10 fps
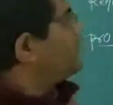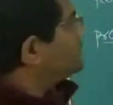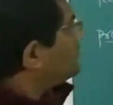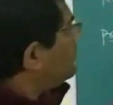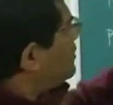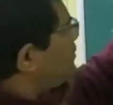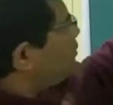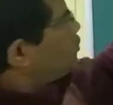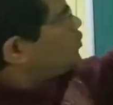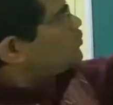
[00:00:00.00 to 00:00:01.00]
is
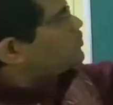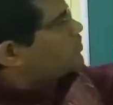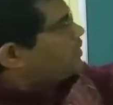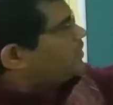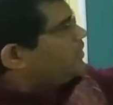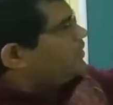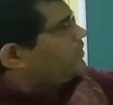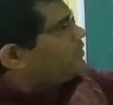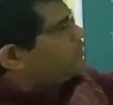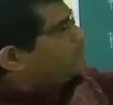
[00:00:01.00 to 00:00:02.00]
to
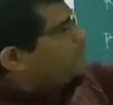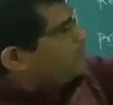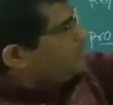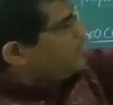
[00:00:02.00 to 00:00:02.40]
study the